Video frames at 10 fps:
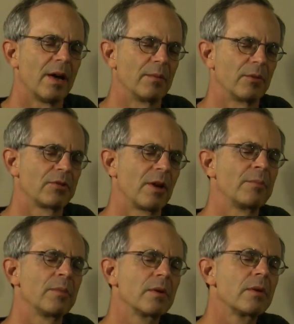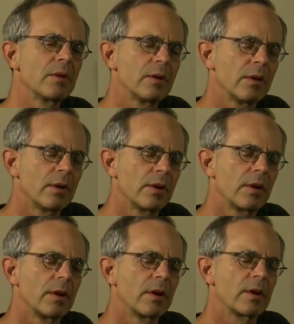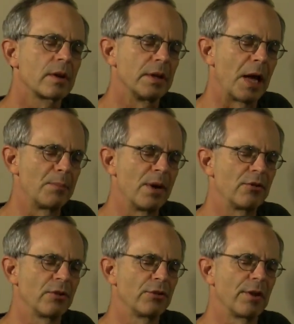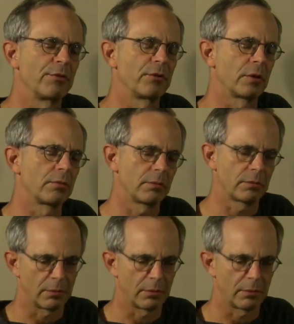and some collaborations have sort of